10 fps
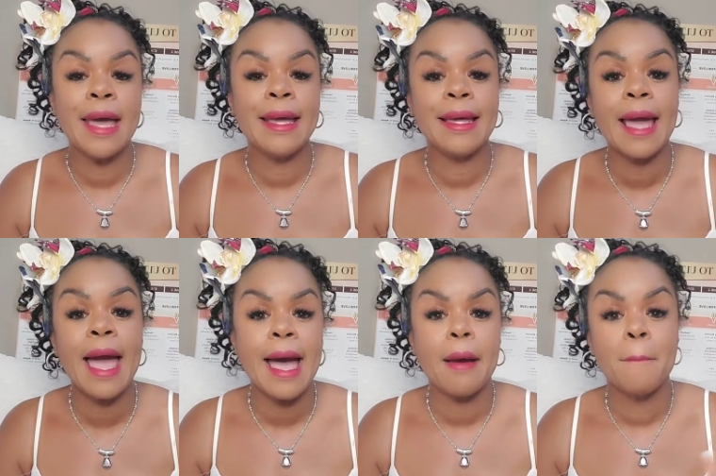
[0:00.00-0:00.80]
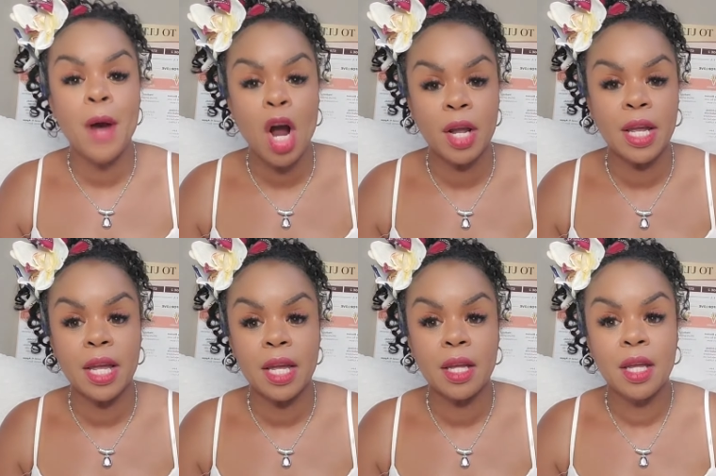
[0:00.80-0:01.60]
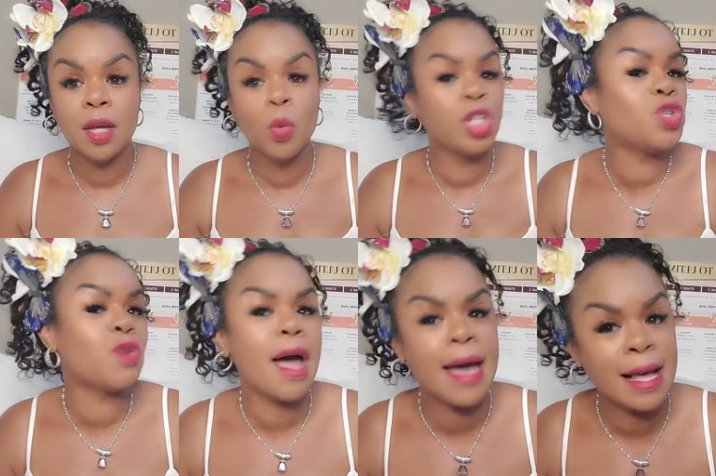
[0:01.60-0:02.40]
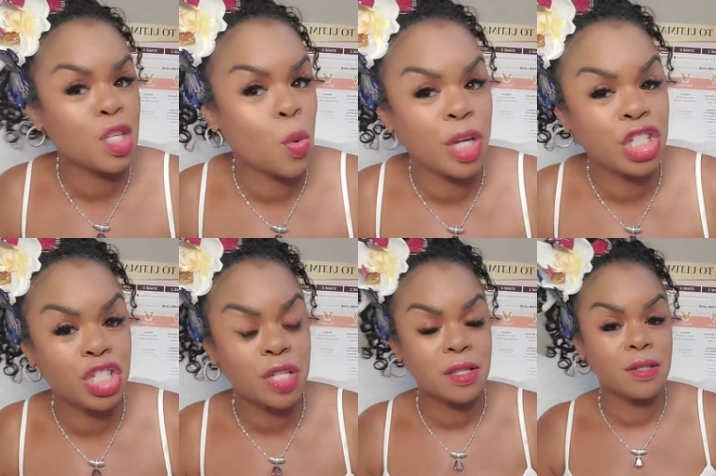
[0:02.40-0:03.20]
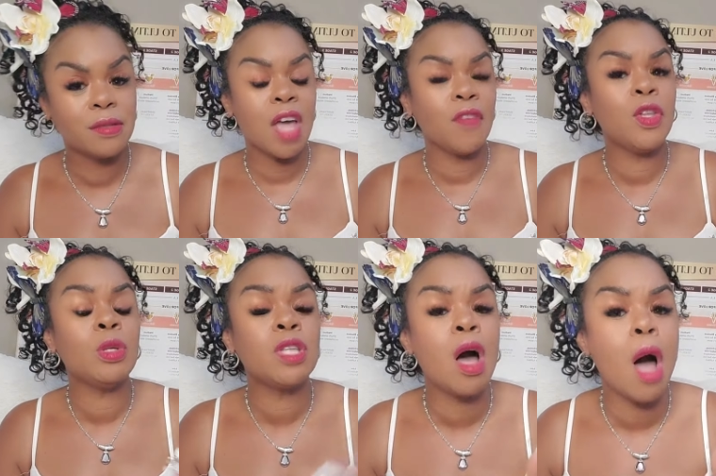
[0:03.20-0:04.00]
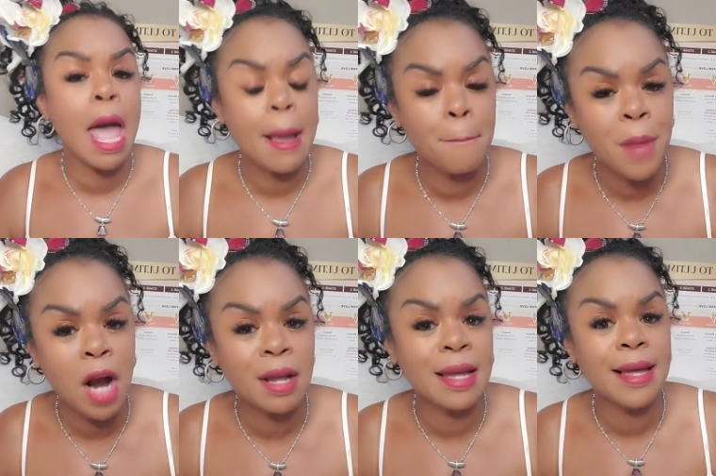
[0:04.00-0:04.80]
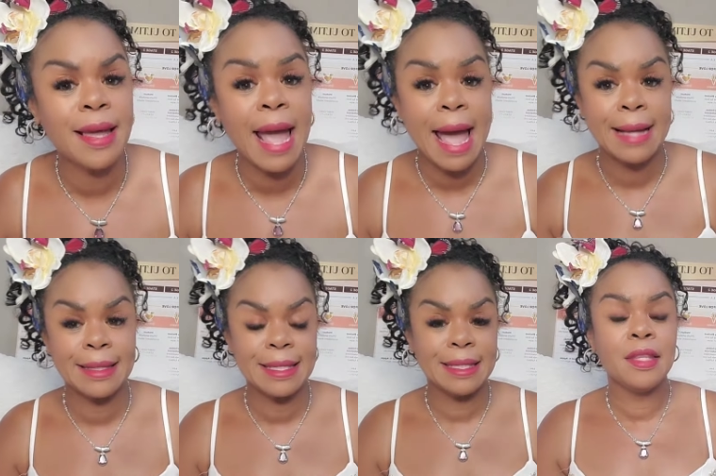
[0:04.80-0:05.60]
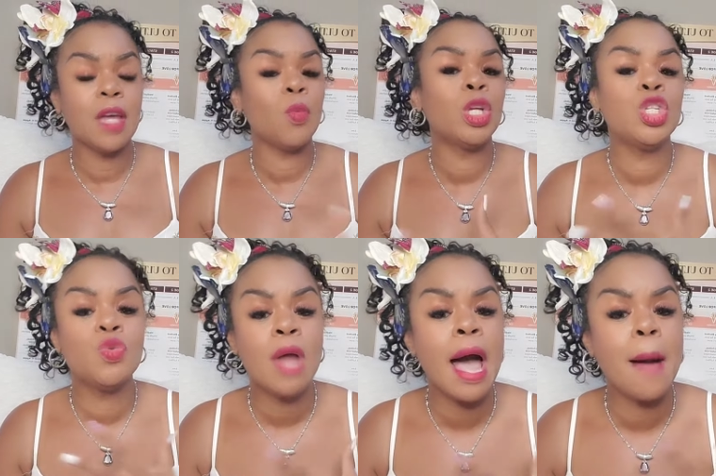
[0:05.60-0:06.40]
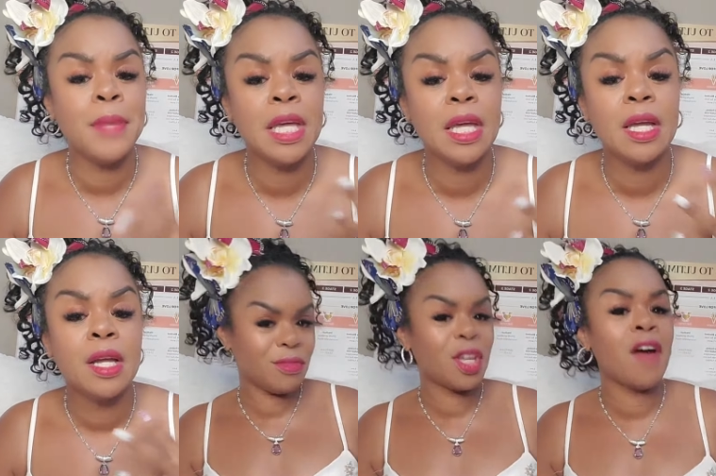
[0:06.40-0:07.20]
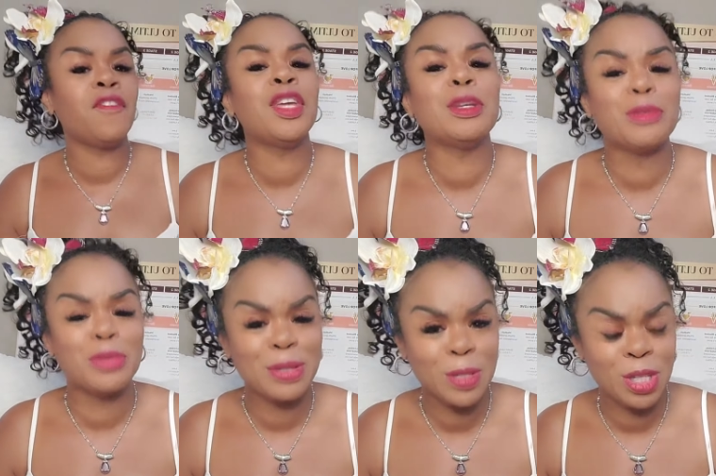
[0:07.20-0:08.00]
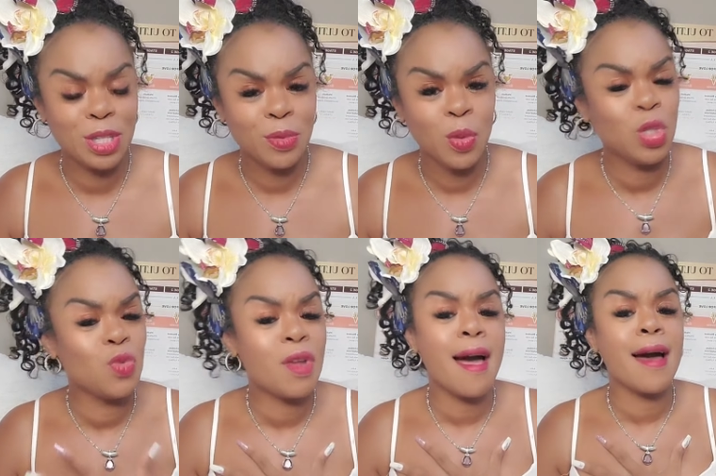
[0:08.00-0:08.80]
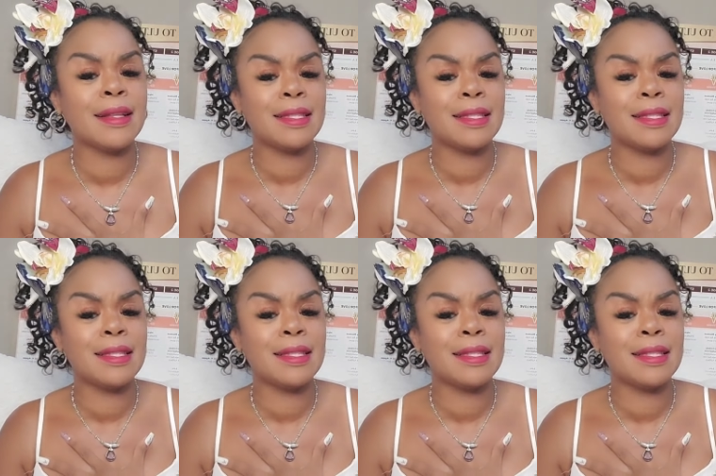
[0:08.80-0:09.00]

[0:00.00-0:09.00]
a cat barking, would you not ask questions? If you saw a barking cat, then would you not be confused? Would you not